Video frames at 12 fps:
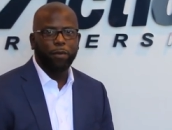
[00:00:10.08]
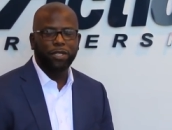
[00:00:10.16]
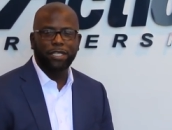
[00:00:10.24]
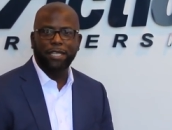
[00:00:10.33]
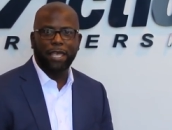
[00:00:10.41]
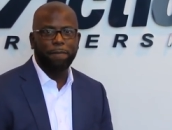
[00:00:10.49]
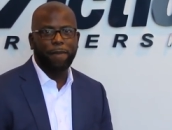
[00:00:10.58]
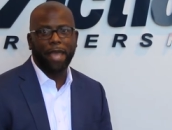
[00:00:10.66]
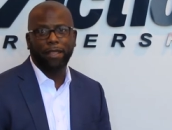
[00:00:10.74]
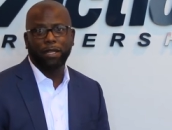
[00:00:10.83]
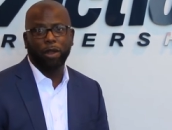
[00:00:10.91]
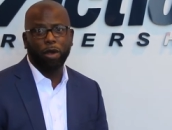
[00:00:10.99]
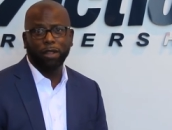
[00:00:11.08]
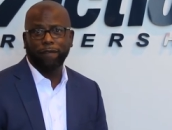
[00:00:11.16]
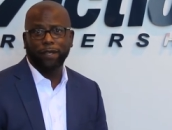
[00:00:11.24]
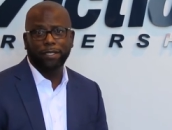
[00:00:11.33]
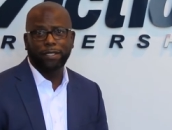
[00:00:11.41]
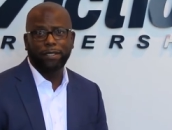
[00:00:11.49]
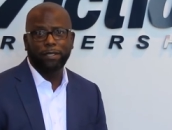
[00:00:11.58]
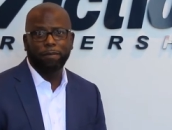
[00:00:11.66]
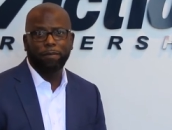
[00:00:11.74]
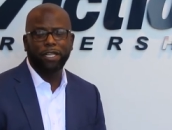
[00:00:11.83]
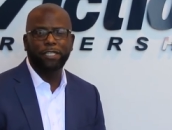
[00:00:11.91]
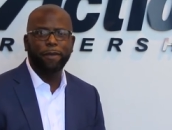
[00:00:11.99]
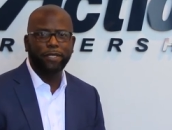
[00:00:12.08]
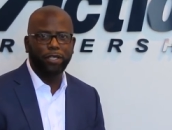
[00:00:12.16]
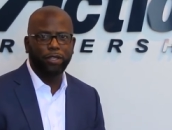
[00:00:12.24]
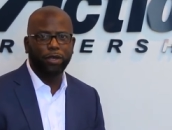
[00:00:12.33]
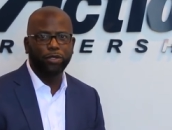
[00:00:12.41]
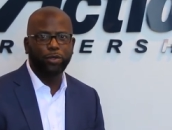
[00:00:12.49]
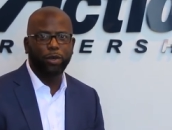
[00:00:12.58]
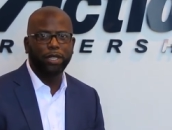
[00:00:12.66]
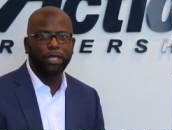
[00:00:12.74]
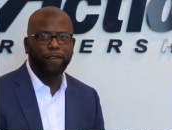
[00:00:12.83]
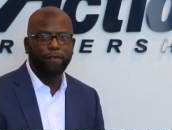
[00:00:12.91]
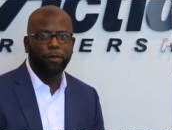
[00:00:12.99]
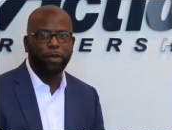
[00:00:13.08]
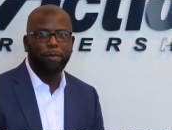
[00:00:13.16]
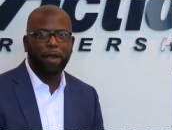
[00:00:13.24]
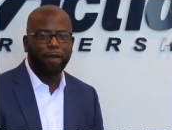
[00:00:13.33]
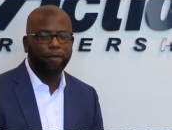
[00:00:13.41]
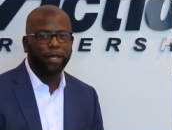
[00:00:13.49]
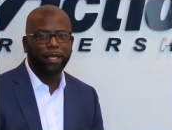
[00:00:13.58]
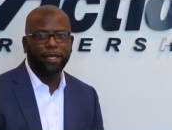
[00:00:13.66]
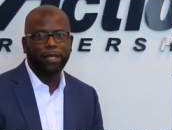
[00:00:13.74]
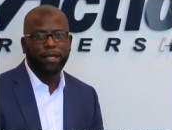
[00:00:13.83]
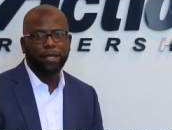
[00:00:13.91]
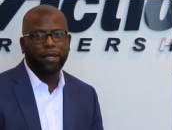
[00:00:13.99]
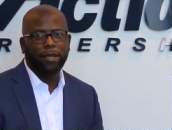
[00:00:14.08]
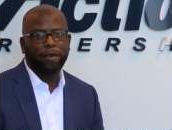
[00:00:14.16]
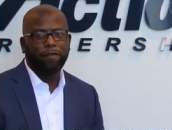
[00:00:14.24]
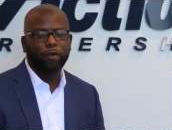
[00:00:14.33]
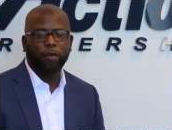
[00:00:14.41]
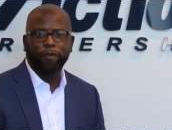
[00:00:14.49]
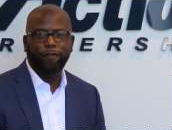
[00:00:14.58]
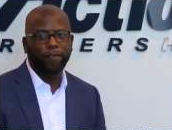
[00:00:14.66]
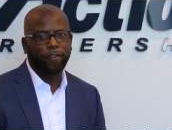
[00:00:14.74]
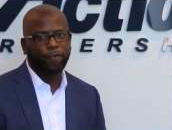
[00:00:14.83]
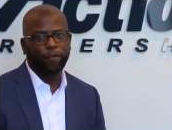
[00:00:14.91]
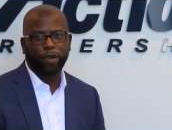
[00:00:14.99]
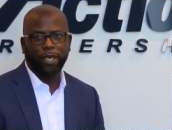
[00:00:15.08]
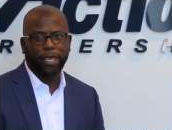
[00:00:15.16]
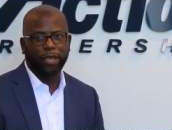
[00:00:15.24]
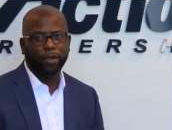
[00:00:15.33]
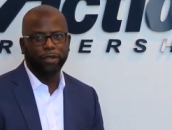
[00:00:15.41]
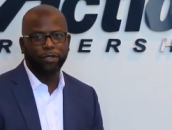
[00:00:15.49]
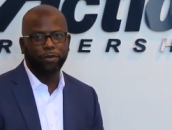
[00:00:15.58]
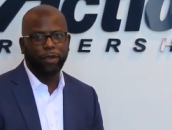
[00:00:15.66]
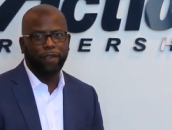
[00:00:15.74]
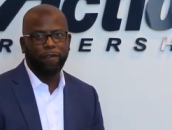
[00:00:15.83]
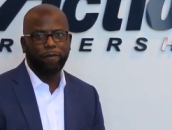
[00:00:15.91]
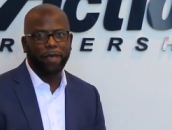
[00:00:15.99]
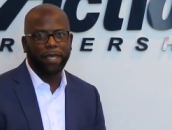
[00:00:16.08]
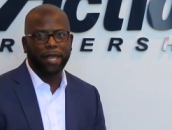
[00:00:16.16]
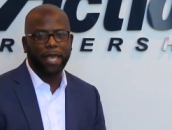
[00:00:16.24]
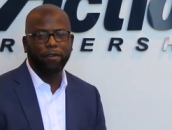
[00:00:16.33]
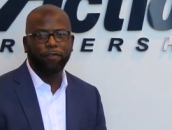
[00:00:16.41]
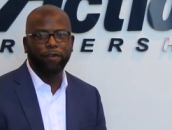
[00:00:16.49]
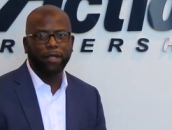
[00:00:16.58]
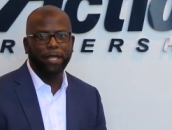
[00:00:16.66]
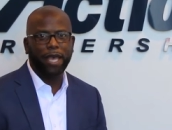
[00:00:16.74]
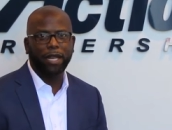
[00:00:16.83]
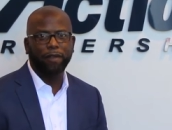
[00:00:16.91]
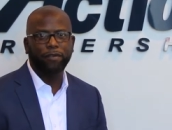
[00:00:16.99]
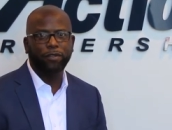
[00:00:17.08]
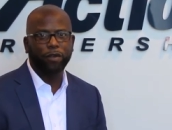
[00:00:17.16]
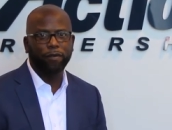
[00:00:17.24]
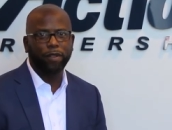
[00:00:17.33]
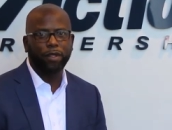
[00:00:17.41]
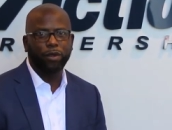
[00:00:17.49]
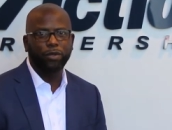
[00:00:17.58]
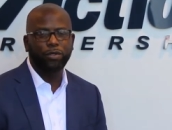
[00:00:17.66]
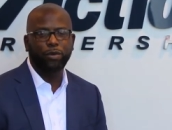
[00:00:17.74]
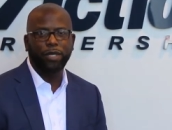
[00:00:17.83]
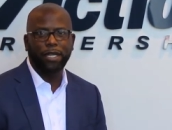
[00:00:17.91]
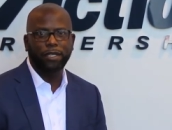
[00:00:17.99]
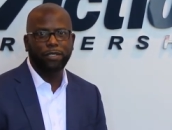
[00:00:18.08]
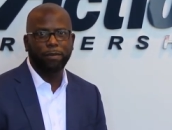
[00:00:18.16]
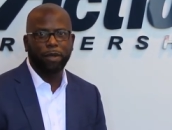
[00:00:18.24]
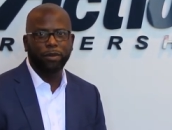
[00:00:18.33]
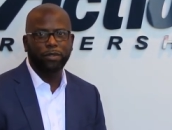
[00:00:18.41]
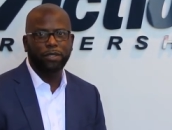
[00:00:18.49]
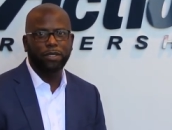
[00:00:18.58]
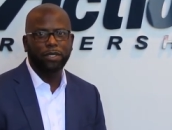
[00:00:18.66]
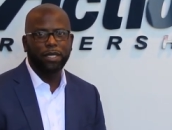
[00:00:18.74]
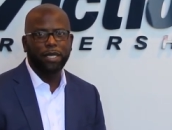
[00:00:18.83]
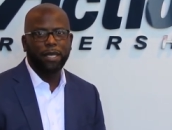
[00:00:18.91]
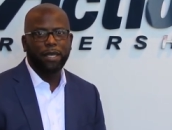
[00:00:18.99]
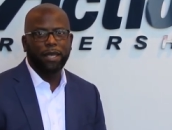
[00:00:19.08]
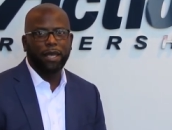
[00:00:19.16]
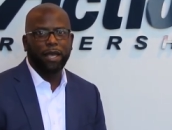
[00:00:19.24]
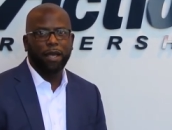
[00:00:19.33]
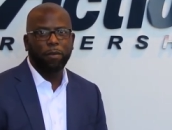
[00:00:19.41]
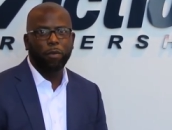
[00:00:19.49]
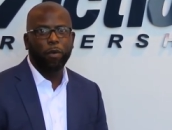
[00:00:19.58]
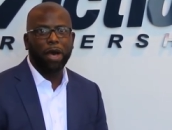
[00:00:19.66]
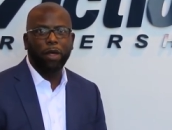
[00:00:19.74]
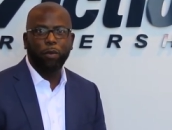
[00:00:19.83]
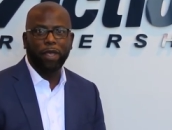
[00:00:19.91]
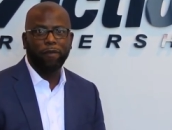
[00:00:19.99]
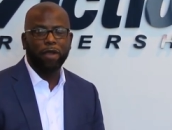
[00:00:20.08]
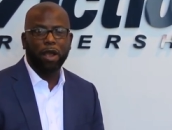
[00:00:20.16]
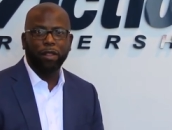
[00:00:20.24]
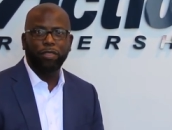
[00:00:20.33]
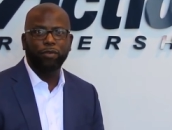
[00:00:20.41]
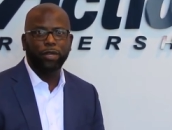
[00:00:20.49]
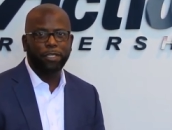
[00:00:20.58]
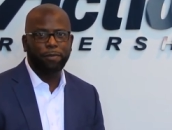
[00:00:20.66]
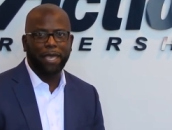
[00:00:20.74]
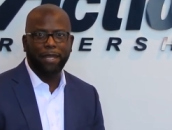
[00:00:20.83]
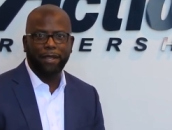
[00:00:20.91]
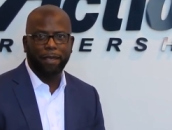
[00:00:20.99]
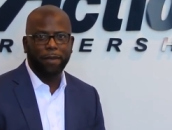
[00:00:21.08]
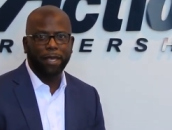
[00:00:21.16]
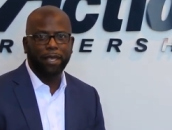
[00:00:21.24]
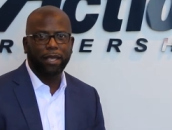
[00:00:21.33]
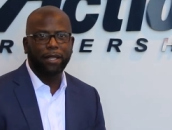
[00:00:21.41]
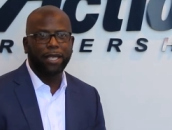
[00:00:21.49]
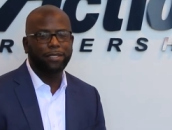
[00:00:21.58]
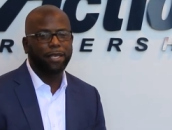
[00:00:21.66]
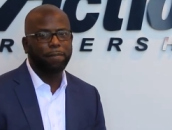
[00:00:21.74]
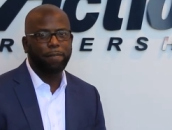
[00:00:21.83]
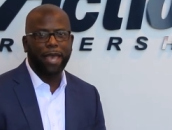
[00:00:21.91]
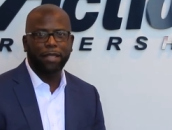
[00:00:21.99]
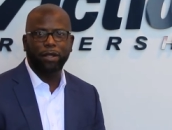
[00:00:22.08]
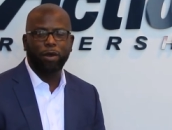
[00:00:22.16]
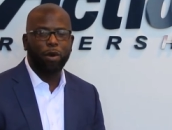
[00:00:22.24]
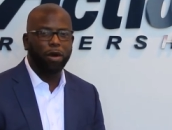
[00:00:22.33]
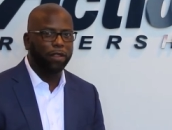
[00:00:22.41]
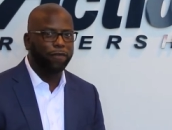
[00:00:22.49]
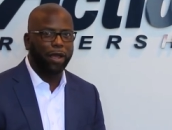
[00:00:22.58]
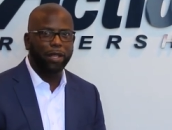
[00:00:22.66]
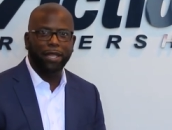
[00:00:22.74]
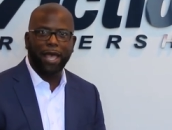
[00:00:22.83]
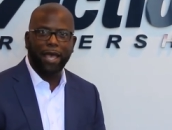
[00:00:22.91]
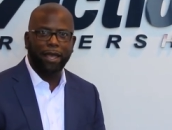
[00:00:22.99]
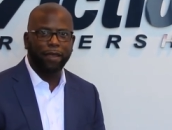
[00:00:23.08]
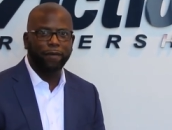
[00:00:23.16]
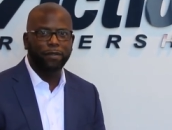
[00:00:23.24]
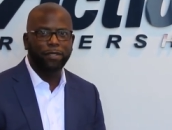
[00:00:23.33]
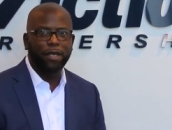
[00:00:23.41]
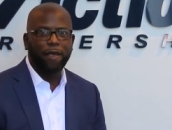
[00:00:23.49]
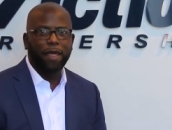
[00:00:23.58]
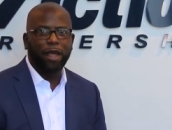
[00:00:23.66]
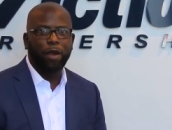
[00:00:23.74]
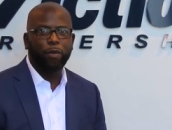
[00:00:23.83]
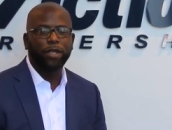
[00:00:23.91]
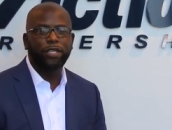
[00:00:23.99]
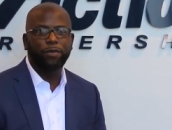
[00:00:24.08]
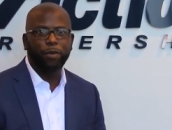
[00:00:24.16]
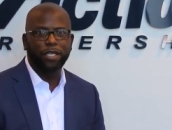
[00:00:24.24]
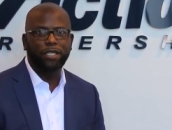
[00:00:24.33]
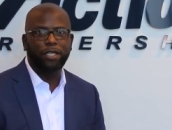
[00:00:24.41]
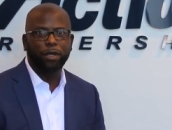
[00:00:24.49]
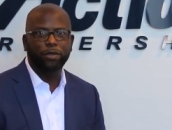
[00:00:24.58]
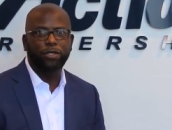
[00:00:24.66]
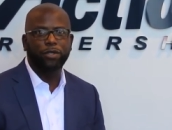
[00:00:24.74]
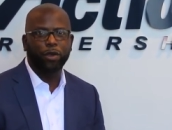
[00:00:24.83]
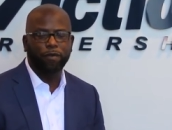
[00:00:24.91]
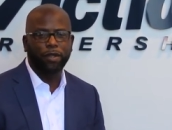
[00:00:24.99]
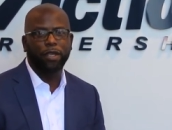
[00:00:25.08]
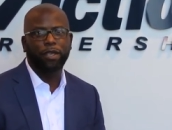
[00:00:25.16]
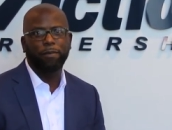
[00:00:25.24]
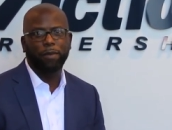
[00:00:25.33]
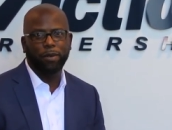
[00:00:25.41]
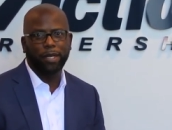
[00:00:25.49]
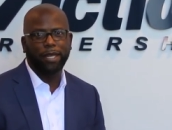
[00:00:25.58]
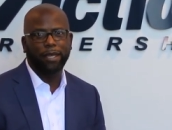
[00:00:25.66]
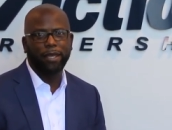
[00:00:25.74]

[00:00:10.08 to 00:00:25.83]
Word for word: which has impacted all of us, but especially those who are living with poverty. For over 54 years, we've been on the front line of serving those who need us the most. Um, while we've gone through this pandemic that's impacted all of our lives, we're, we're still serving the community